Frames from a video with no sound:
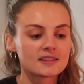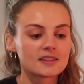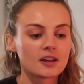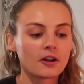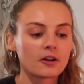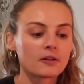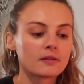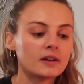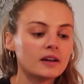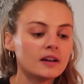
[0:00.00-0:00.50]

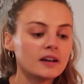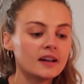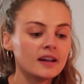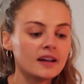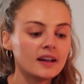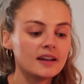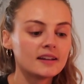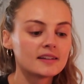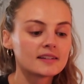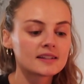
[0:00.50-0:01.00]
so
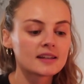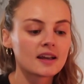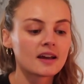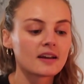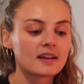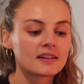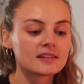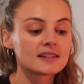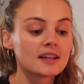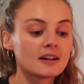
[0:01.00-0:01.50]
it's
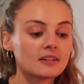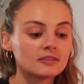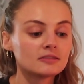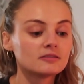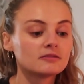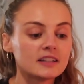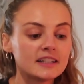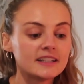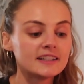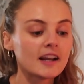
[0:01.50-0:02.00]
cell
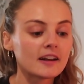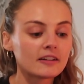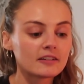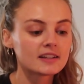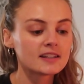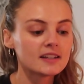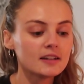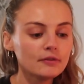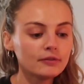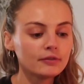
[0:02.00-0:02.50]

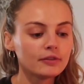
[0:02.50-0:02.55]
regenerative.